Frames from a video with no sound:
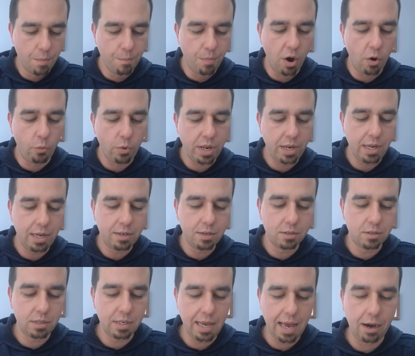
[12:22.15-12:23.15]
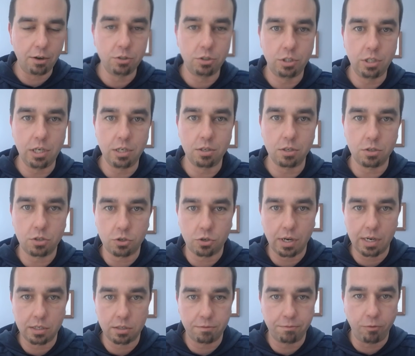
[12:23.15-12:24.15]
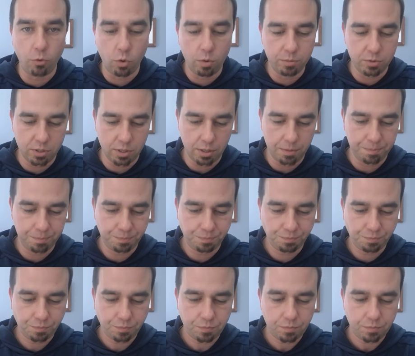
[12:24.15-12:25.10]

but we need to see how Jesus transforms it.